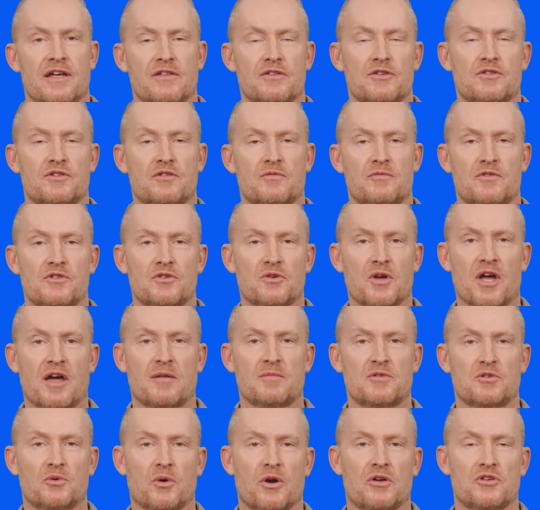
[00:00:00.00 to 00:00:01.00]
to subscribe
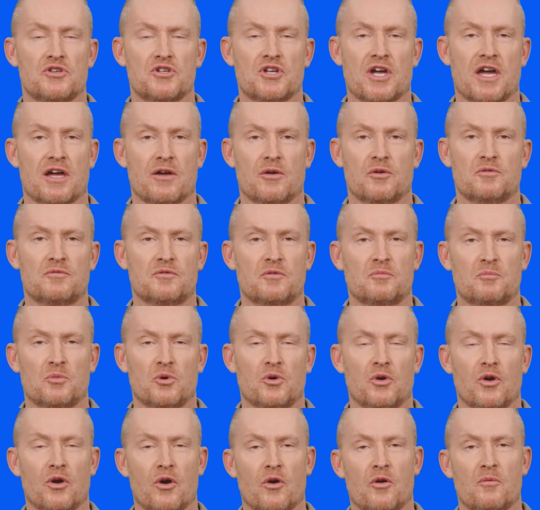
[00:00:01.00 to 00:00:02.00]
to our channel for
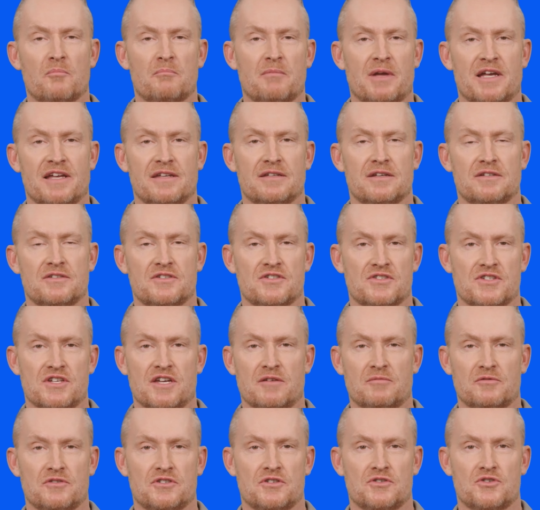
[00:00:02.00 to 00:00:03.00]
more home maintenance
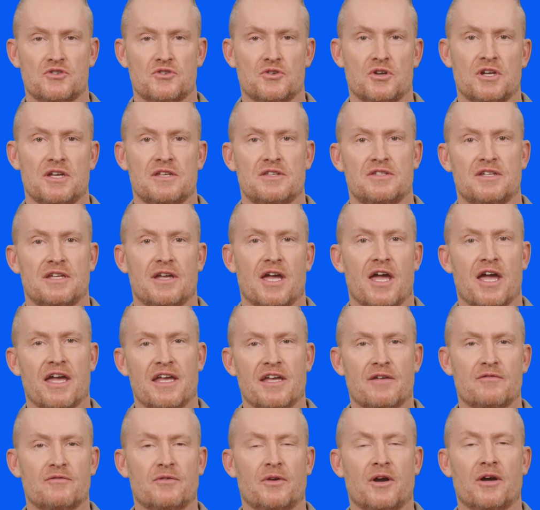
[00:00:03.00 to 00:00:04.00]
tips and tricks at
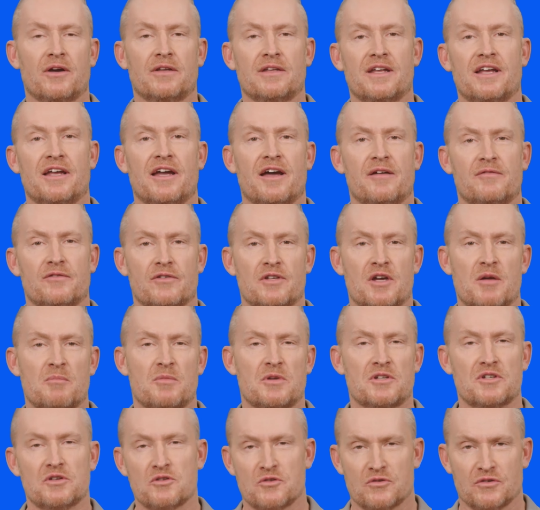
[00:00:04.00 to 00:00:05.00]
IFR
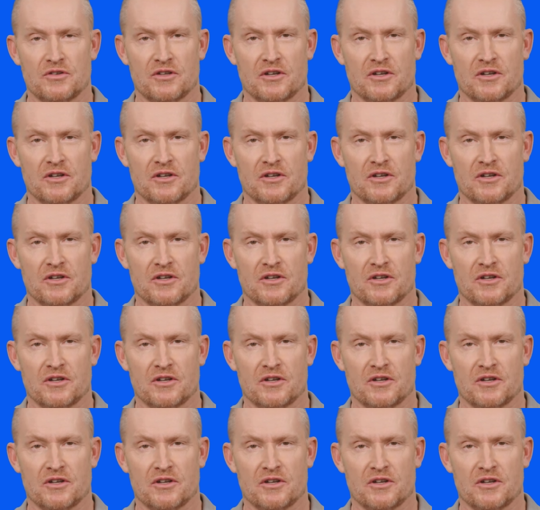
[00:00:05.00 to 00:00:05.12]
DFW,